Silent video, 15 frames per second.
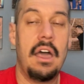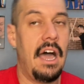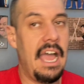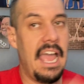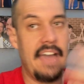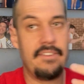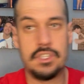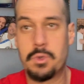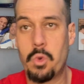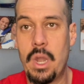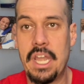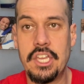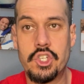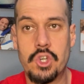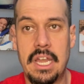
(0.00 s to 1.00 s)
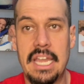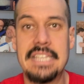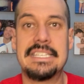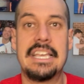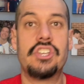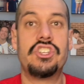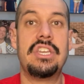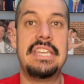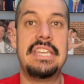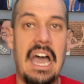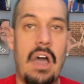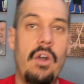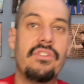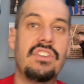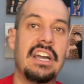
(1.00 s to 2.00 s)
I have a sweaty training session.
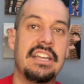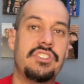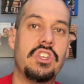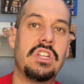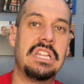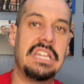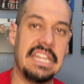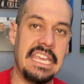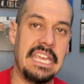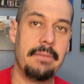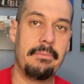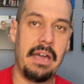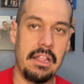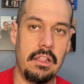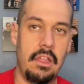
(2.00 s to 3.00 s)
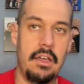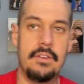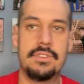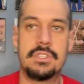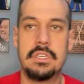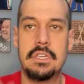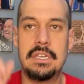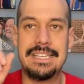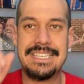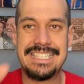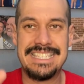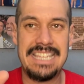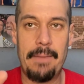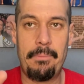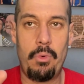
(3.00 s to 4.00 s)
I've got to clean my gloves.
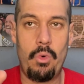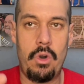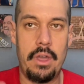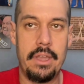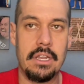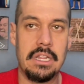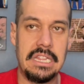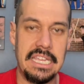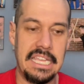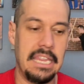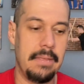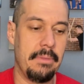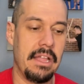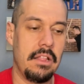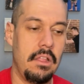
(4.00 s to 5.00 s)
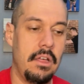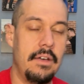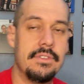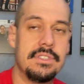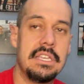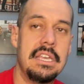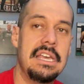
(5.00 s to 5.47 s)
Step one, cleaning my gloves.